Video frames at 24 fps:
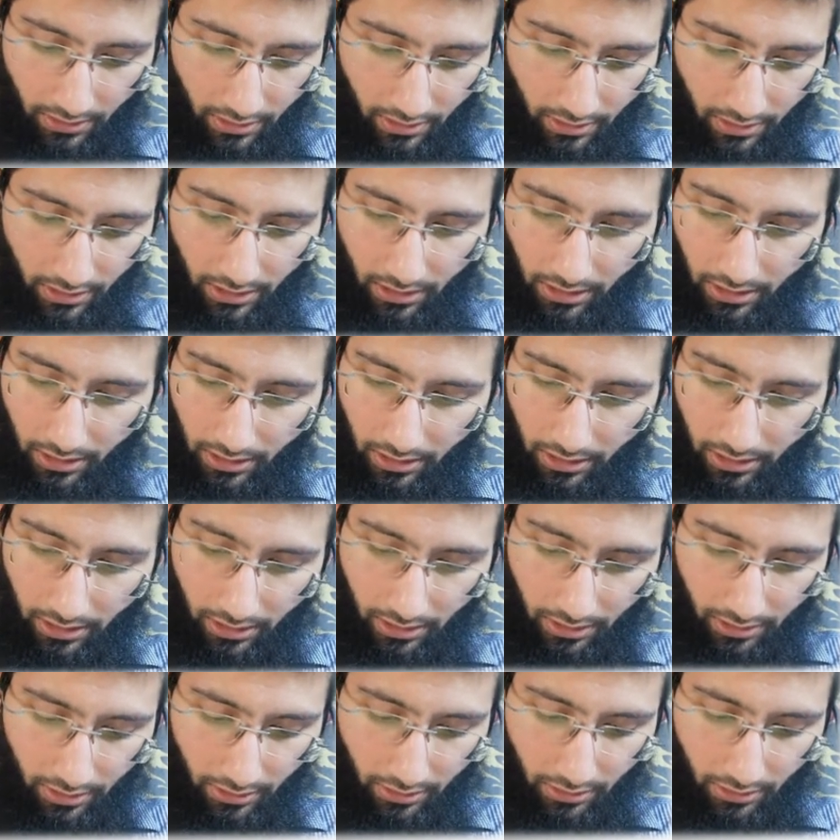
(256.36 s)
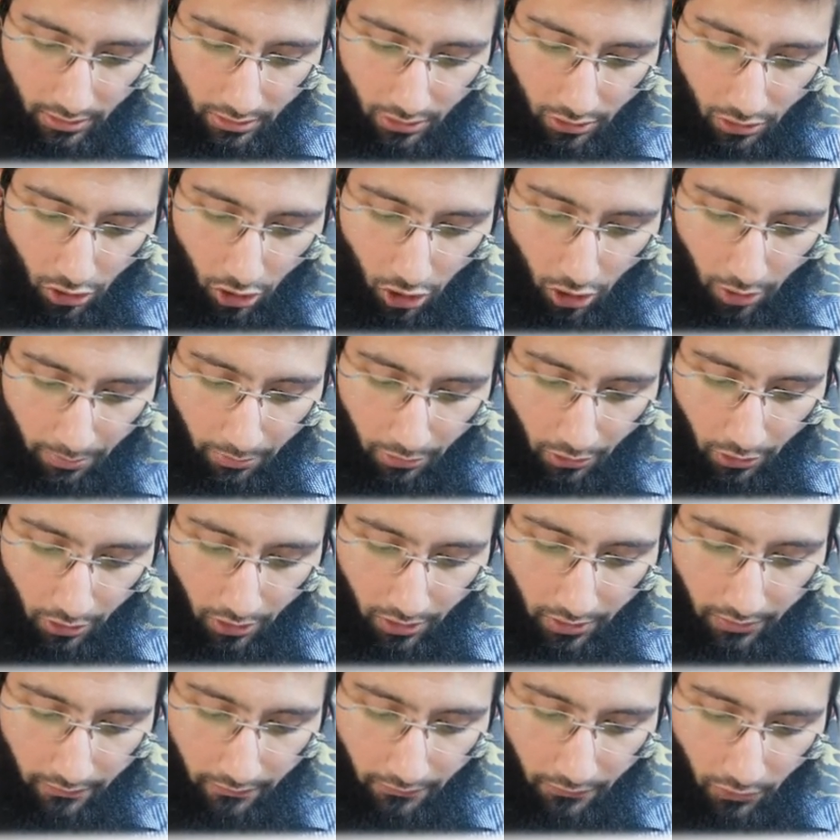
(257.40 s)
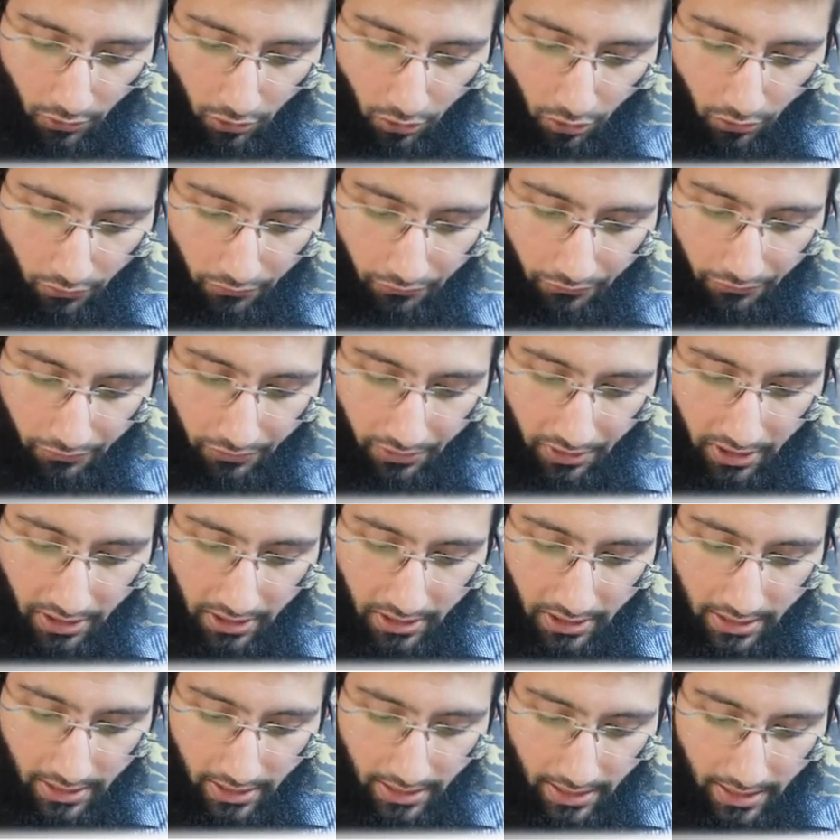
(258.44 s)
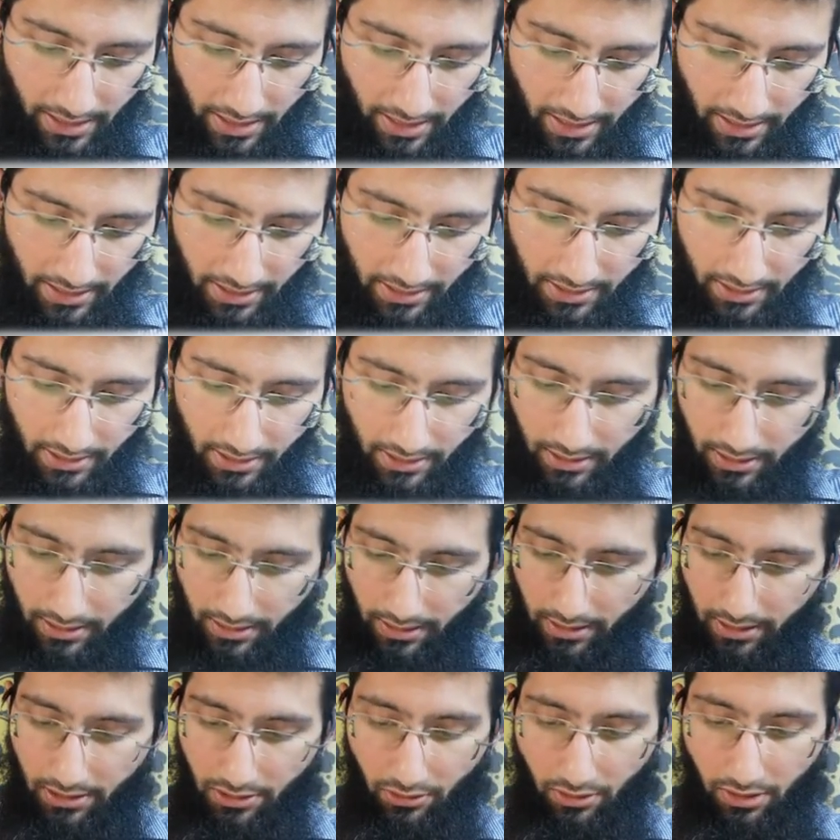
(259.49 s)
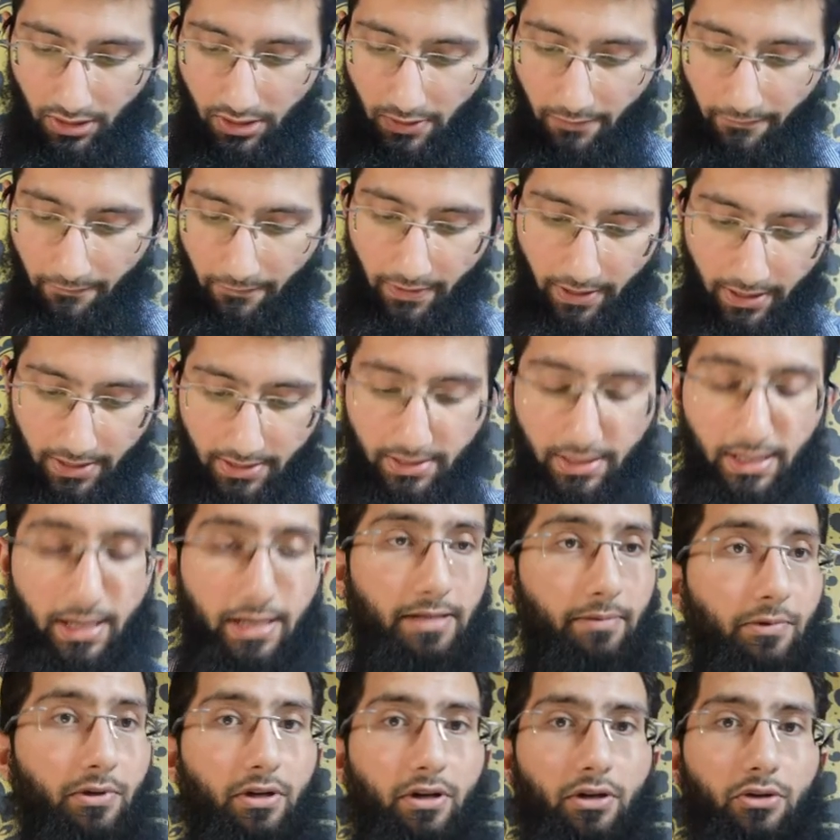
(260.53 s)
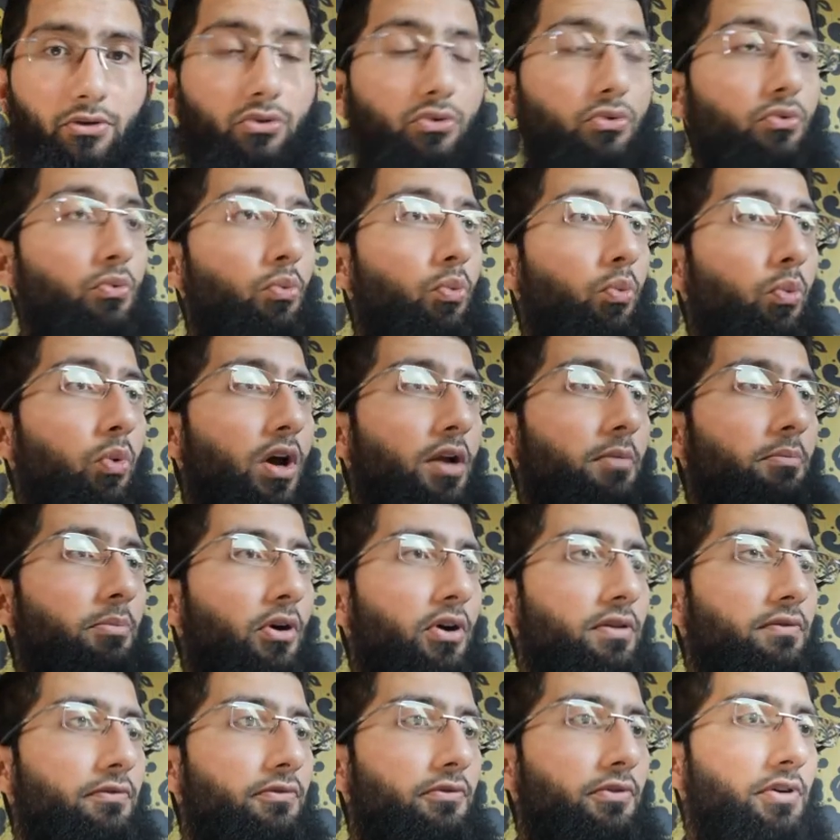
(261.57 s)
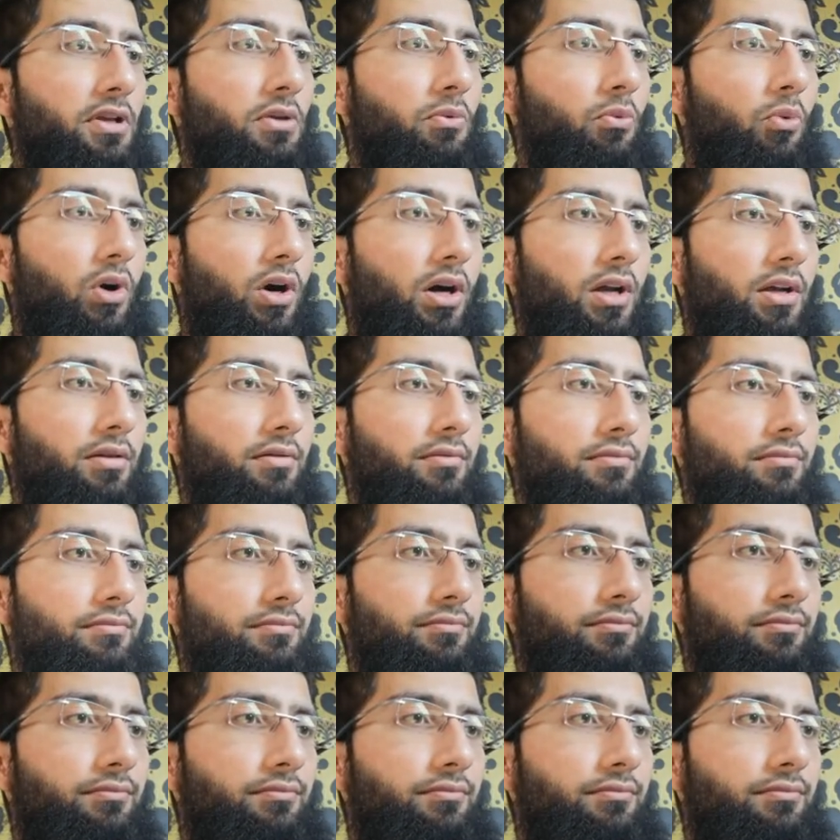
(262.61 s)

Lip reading: 0.438. So in the first case, I'm going to do 1.31